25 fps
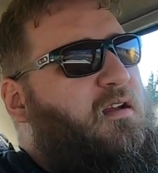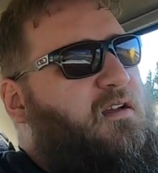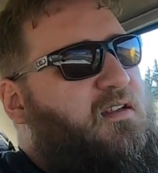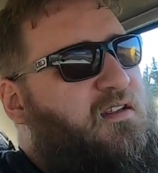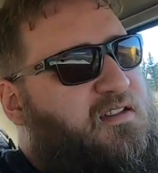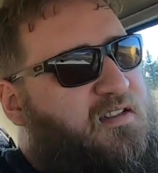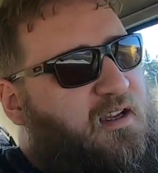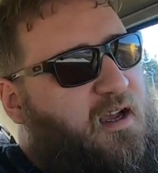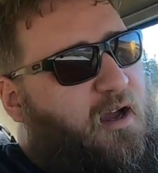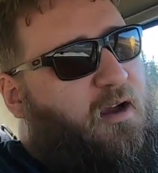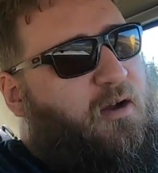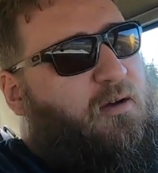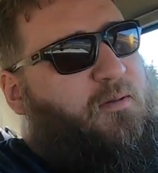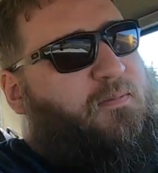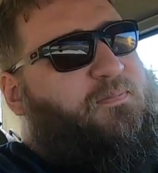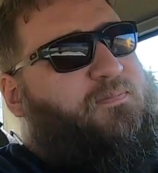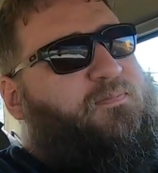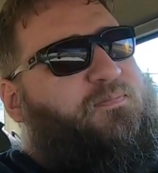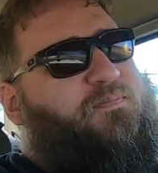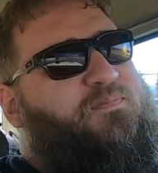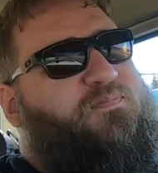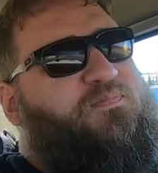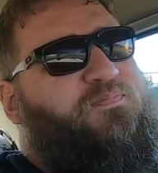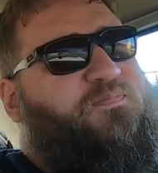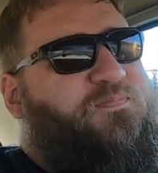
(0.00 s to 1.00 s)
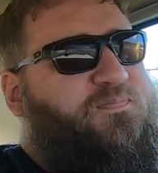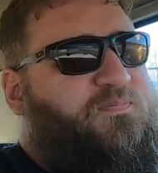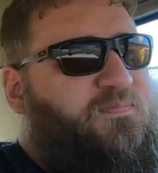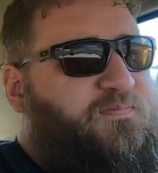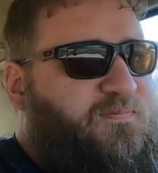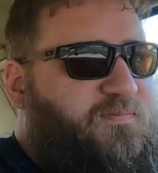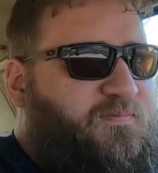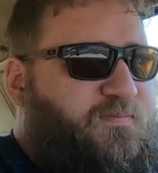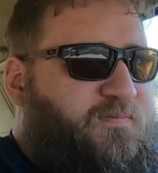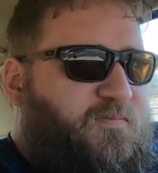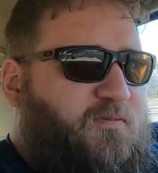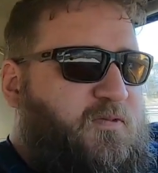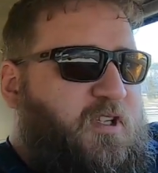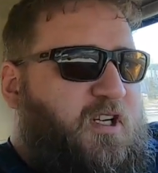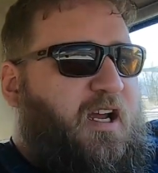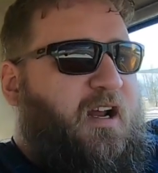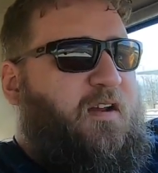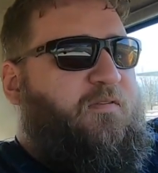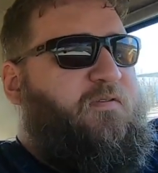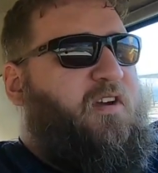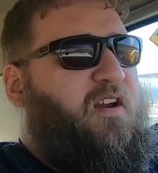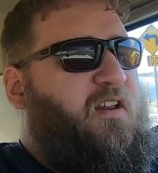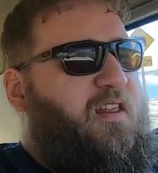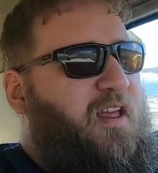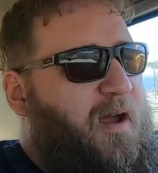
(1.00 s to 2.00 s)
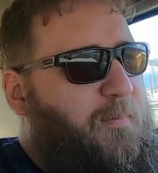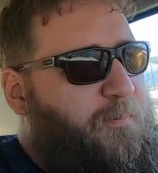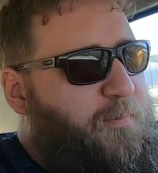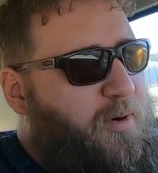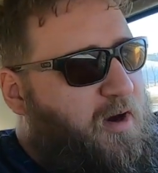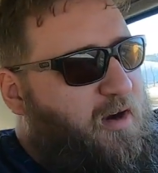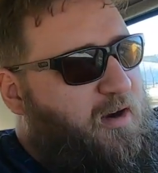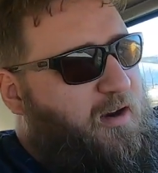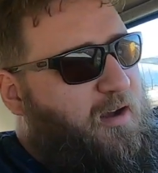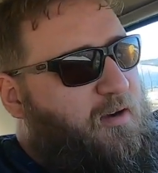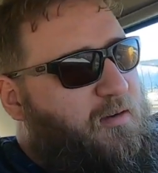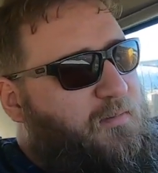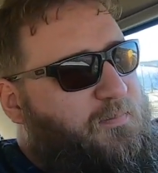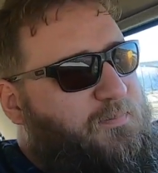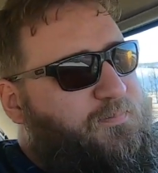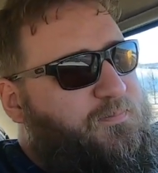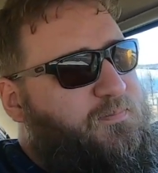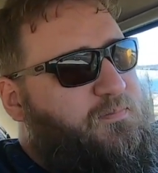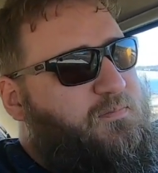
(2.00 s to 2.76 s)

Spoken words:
So we got to figure that part out.